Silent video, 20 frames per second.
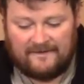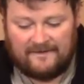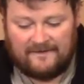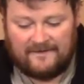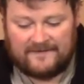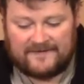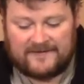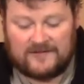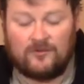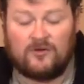
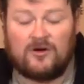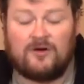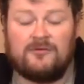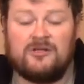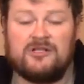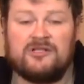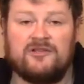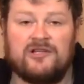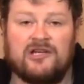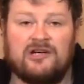So what we'll
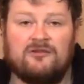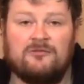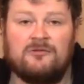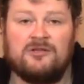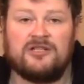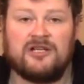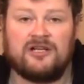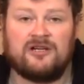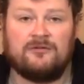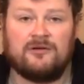do now, we'll
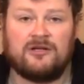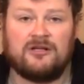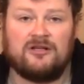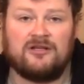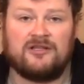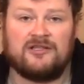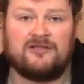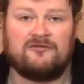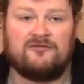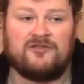take a quick look
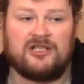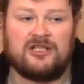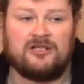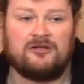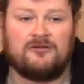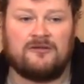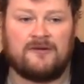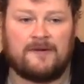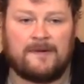at that video.